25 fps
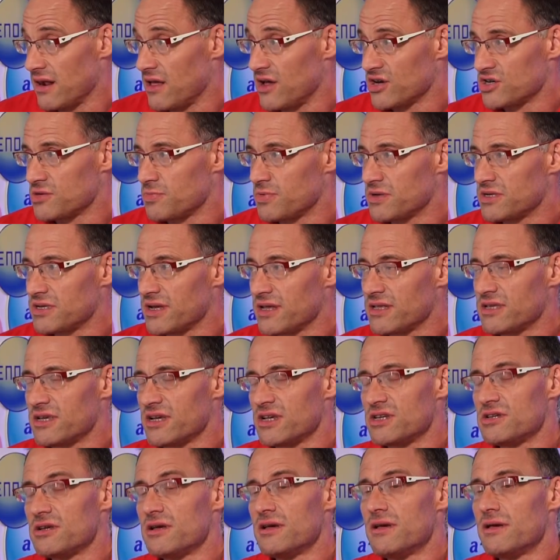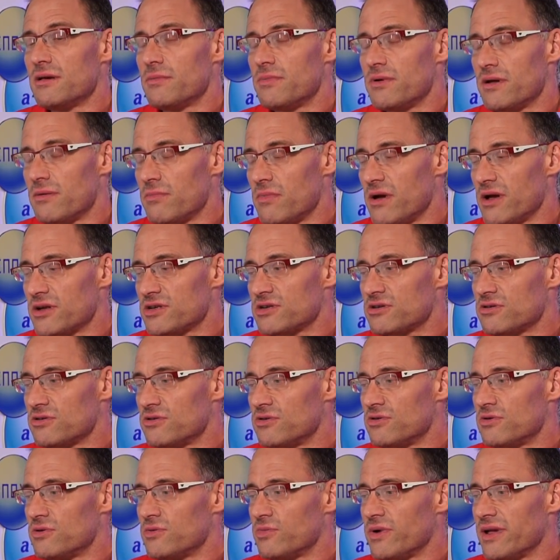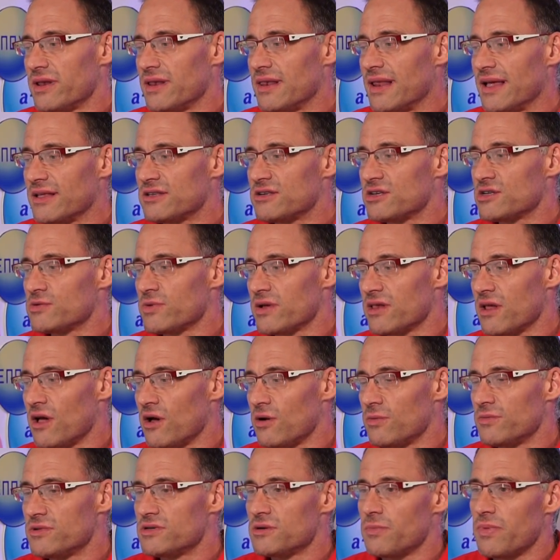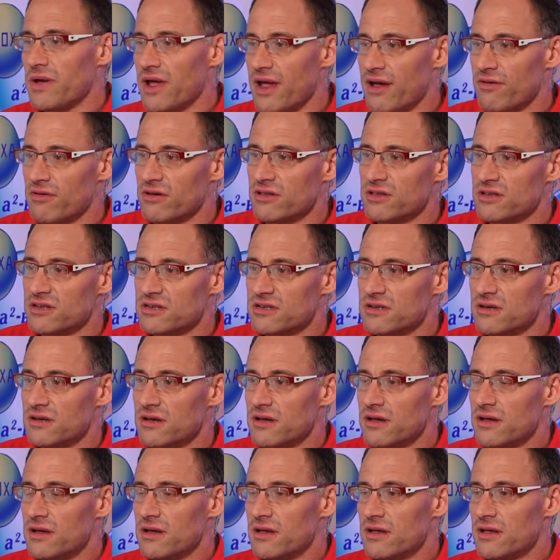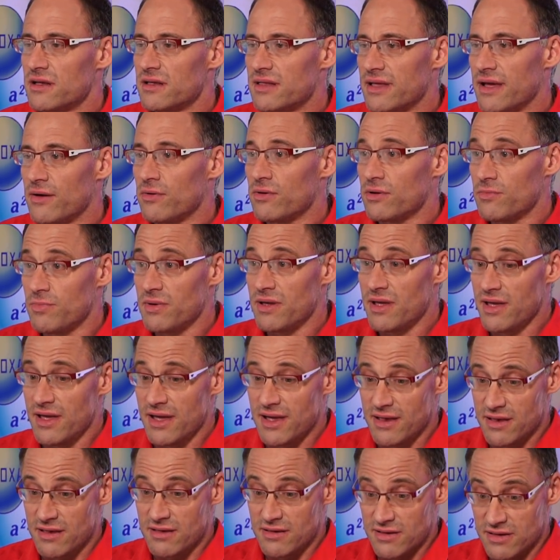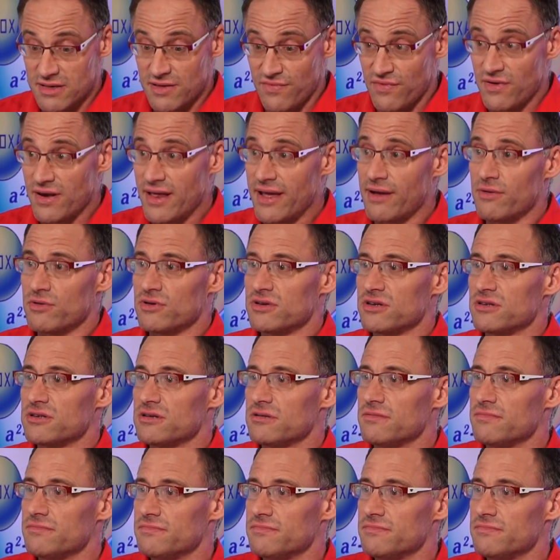large a percentage, but at my school, when letters went home to parents, they would be in different languages.